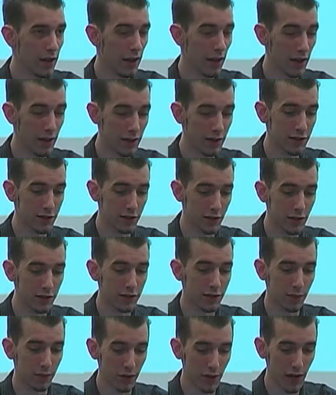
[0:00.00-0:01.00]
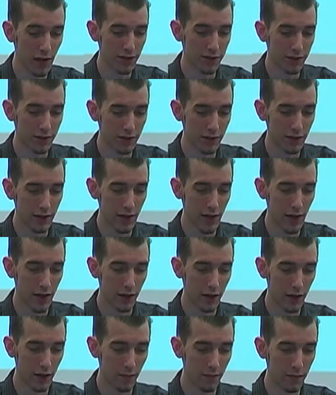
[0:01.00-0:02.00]
It's surprisingly
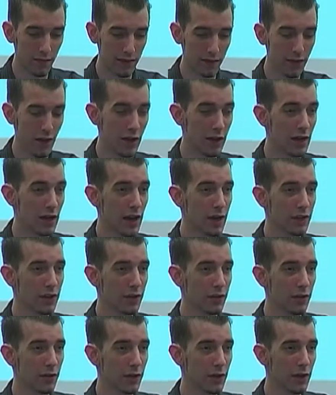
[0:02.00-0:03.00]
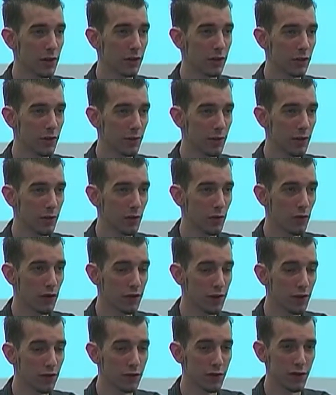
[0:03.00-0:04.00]
how you kind of get their ear a little bit more
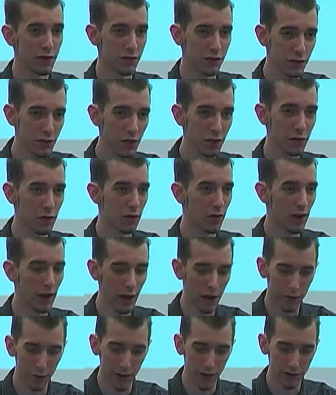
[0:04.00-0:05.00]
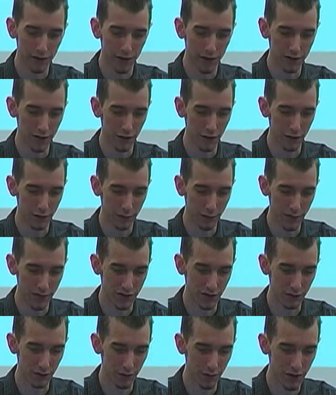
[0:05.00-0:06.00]
than if just you or I were out there telling them
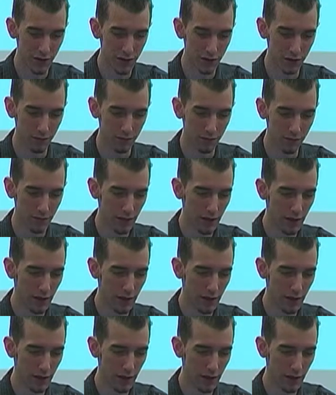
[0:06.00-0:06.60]
this information.